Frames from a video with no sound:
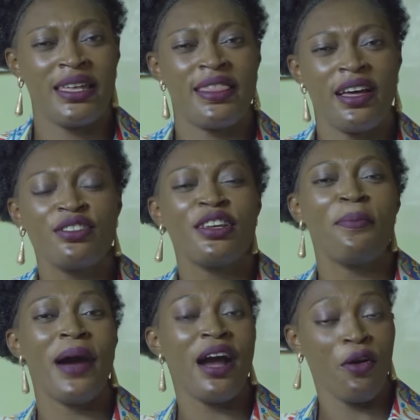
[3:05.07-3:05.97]

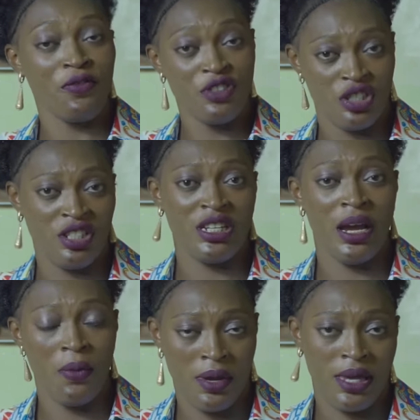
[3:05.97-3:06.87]
1,000 bag of
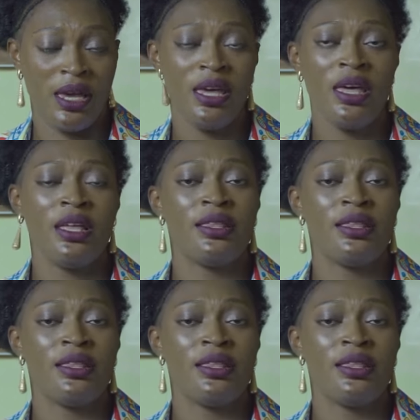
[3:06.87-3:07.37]
ginger, okay?